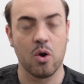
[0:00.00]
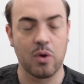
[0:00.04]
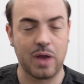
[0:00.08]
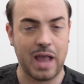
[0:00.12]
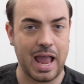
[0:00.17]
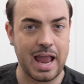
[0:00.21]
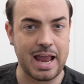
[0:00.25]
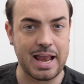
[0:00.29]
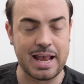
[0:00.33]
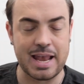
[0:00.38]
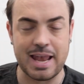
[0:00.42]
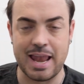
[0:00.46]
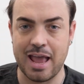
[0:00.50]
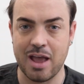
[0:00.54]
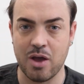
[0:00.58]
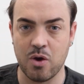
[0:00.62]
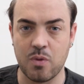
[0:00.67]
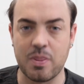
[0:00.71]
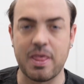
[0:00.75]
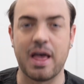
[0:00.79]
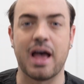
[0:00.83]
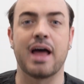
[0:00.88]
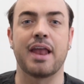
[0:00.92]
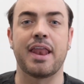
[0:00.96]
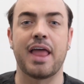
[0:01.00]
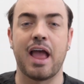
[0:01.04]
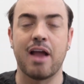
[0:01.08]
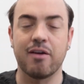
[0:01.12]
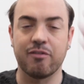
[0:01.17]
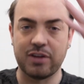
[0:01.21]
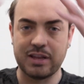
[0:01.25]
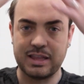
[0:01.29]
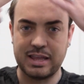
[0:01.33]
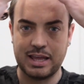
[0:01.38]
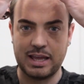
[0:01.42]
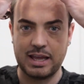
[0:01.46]
Okay, now that
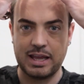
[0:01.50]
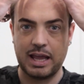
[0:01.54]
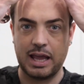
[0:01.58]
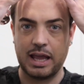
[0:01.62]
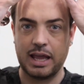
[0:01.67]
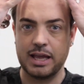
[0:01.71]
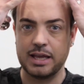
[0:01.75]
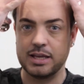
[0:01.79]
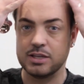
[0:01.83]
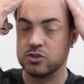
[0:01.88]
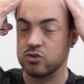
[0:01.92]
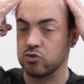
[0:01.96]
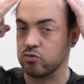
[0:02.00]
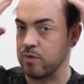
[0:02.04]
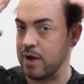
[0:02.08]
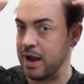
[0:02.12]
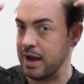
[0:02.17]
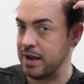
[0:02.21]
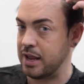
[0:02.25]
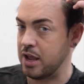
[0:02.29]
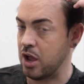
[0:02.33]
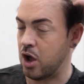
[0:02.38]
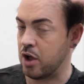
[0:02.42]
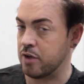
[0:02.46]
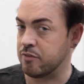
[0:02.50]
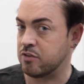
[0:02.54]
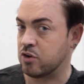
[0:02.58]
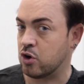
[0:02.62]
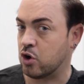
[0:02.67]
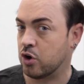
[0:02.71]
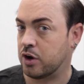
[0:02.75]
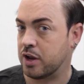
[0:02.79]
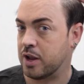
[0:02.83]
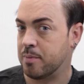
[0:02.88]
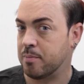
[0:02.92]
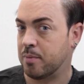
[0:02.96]
everything is ready, I've
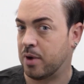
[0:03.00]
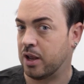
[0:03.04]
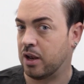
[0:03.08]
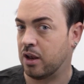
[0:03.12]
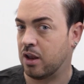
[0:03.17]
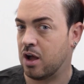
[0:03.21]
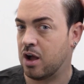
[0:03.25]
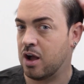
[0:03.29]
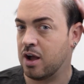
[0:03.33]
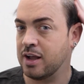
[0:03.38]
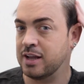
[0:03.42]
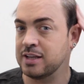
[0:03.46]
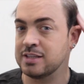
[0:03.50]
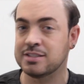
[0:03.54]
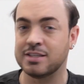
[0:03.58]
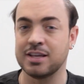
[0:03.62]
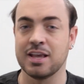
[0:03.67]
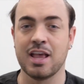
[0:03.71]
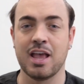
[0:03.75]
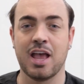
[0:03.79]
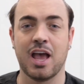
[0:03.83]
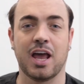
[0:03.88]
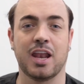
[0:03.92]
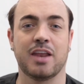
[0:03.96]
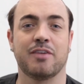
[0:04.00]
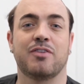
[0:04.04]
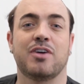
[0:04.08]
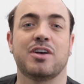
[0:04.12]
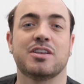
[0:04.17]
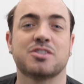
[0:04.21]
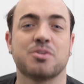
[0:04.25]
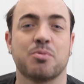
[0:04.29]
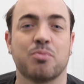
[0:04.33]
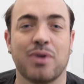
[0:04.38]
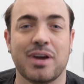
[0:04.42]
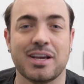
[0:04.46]
cut in my lines and I've
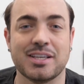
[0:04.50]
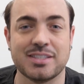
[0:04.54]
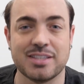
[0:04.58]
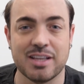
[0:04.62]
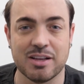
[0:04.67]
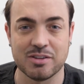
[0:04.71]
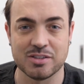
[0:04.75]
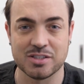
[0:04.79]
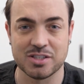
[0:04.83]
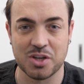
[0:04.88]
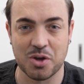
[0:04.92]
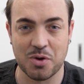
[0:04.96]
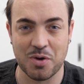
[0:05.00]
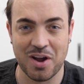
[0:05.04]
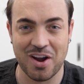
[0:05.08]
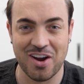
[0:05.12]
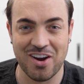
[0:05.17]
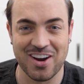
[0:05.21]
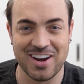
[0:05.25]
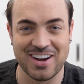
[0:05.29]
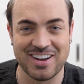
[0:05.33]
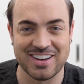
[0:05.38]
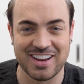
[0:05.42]
also pressed down so hard